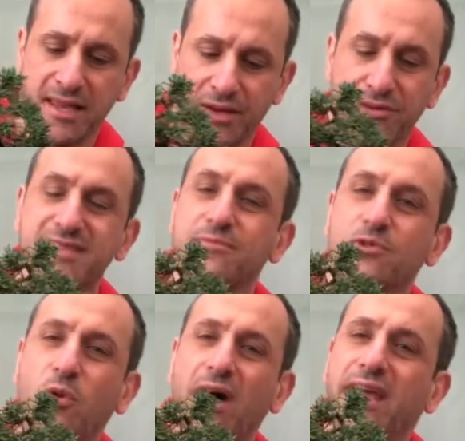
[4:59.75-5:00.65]
There is some
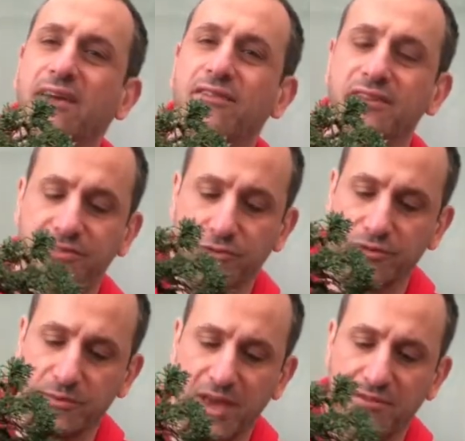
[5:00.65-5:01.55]
quite heavy, still
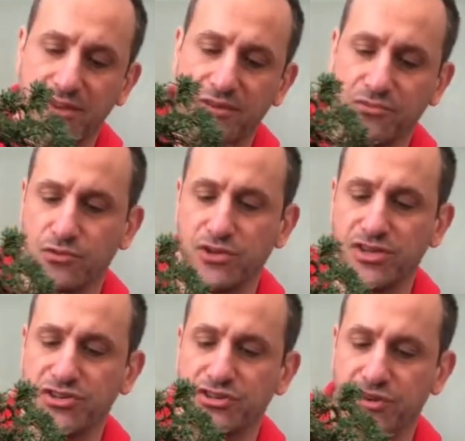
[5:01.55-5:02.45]
some heavy
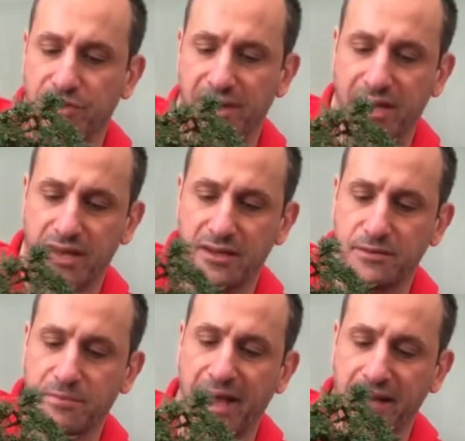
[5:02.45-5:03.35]
rootage
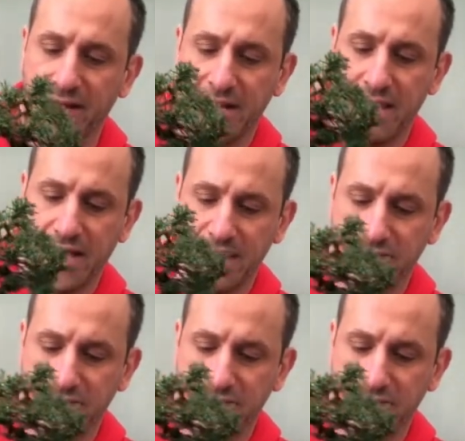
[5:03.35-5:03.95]
around, but it's